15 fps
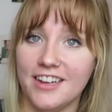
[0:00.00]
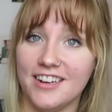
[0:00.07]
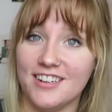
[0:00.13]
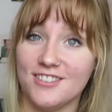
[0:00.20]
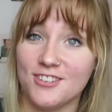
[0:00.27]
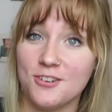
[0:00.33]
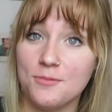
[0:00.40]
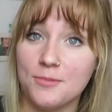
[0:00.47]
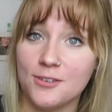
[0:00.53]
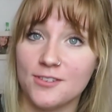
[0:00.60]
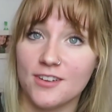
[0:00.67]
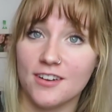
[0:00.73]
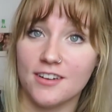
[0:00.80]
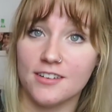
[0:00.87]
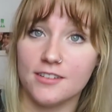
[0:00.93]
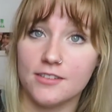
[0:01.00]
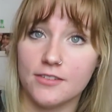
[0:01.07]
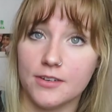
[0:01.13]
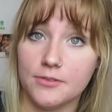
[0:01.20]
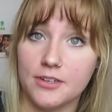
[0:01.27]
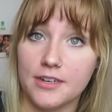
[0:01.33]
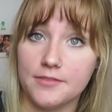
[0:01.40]
and it's almost gone,
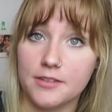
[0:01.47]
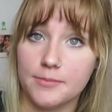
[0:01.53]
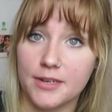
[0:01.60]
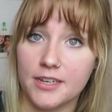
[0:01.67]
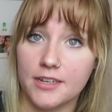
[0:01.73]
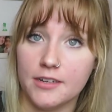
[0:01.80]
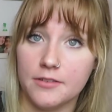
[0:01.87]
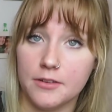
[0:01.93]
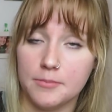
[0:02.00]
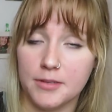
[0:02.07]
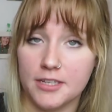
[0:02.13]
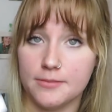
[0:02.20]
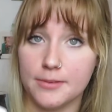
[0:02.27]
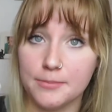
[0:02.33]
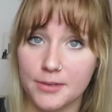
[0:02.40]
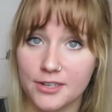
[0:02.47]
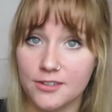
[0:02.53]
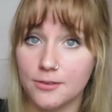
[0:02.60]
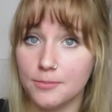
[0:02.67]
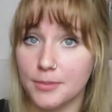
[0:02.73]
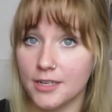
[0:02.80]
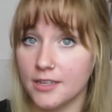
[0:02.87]
so I will have to buy a replacement
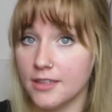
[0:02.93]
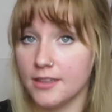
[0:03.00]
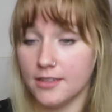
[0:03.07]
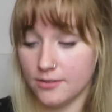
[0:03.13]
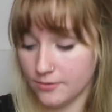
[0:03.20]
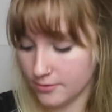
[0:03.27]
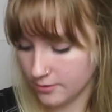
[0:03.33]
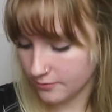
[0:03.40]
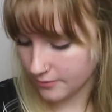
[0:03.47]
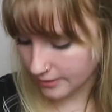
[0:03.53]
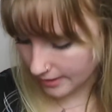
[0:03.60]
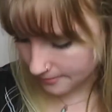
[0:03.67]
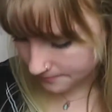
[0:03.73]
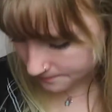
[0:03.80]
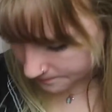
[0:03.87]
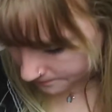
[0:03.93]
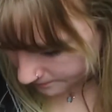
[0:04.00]
bottle, but this will do for now.